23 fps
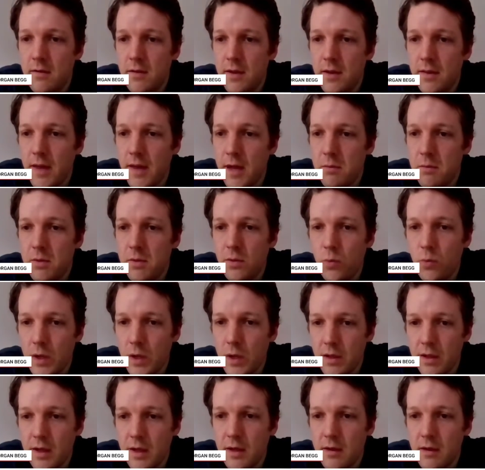that they'd be
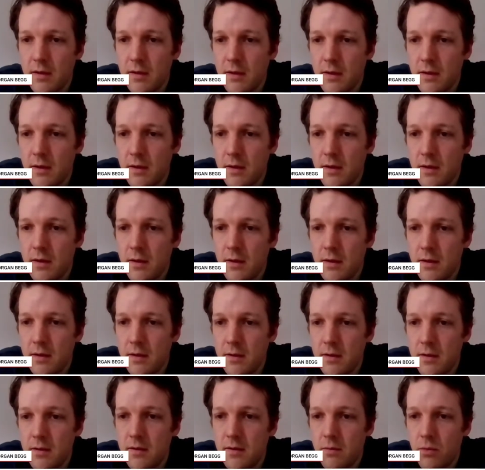willing
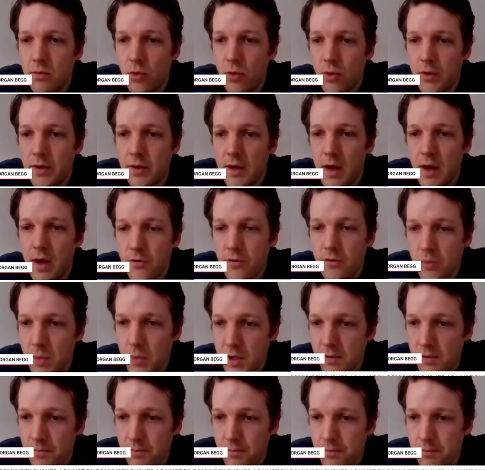to support the
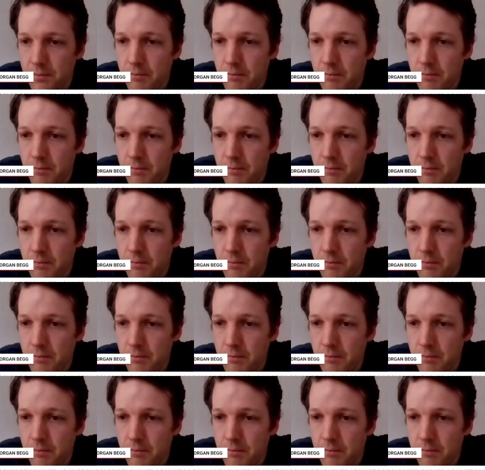government,